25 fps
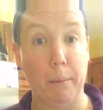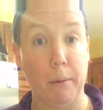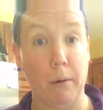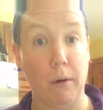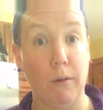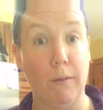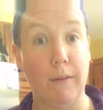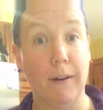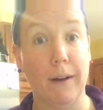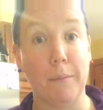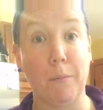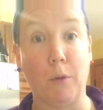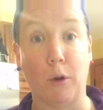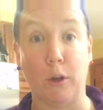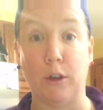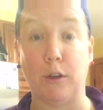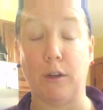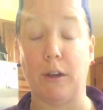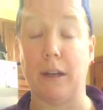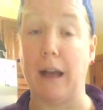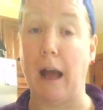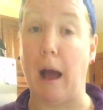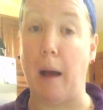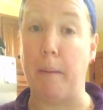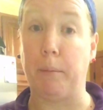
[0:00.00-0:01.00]
program, or you
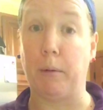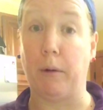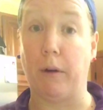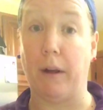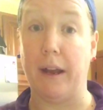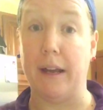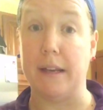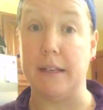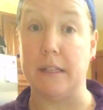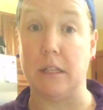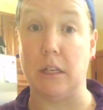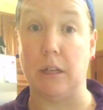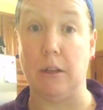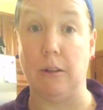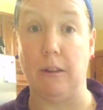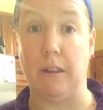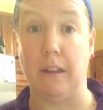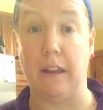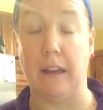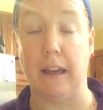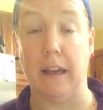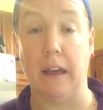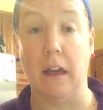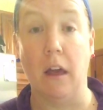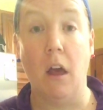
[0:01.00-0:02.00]
can upgrade to
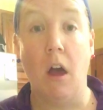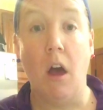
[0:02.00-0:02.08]
the